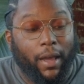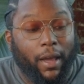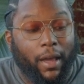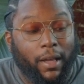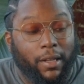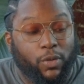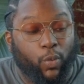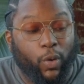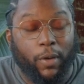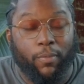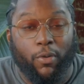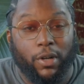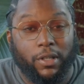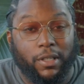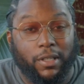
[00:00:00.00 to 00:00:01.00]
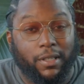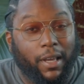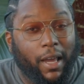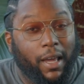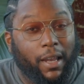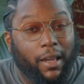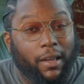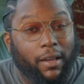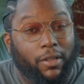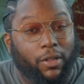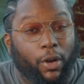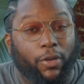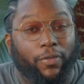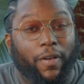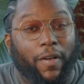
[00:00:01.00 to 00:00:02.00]
Its weak points is scanning
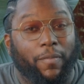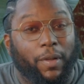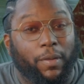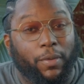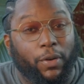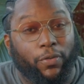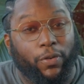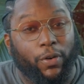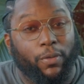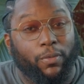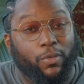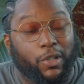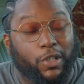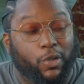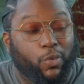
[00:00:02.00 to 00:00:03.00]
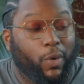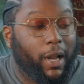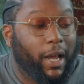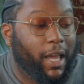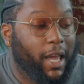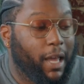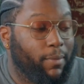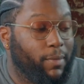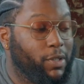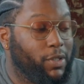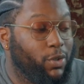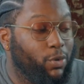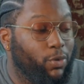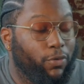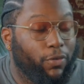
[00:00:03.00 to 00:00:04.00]
35mm film, which is what I came
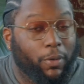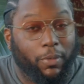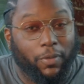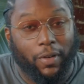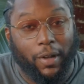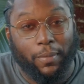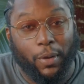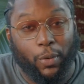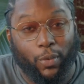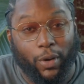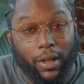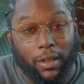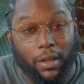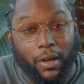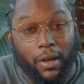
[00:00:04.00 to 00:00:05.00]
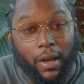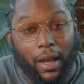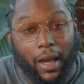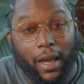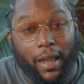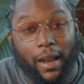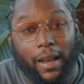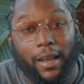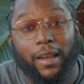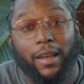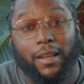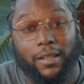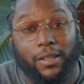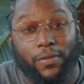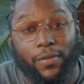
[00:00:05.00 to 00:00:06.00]
into film development with, and I
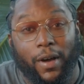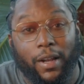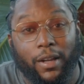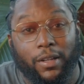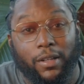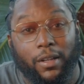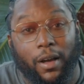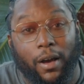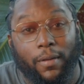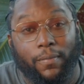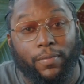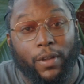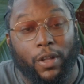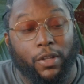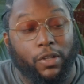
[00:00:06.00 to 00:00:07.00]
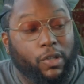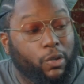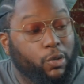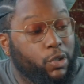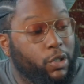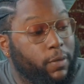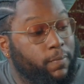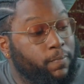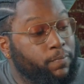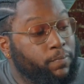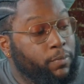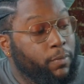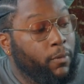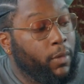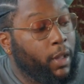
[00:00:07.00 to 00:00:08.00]
needed to find another solution.
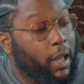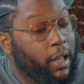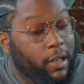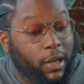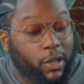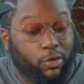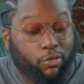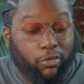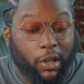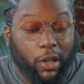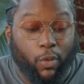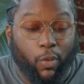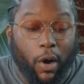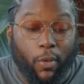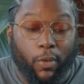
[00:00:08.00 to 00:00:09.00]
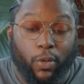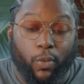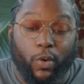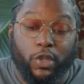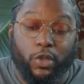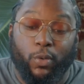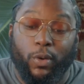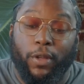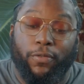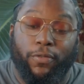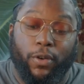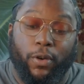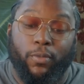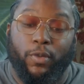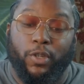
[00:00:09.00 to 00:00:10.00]
It does really well with 120
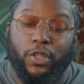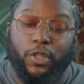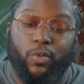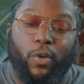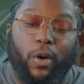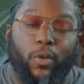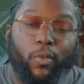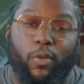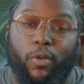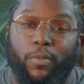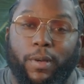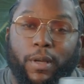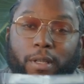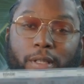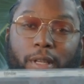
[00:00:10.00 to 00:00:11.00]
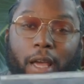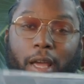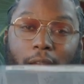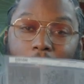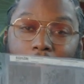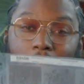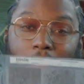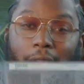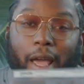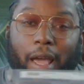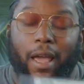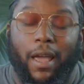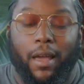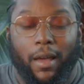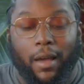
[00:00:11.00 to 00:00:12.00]
film, which is what we'll be scanning
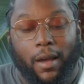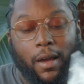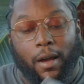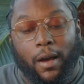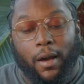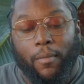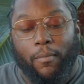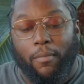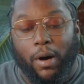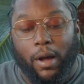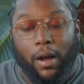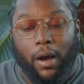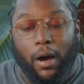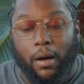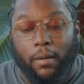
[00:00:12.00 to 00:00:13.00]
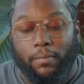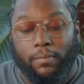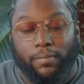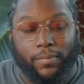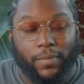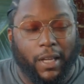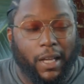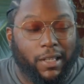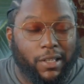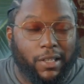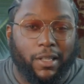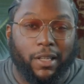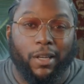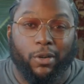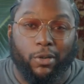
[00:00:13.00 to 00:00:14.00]
today, but it's
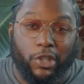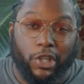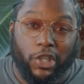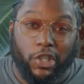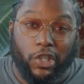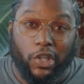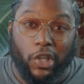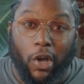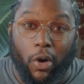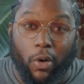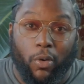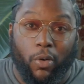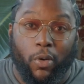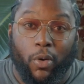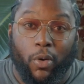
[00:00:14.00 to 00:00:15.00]
still just slow.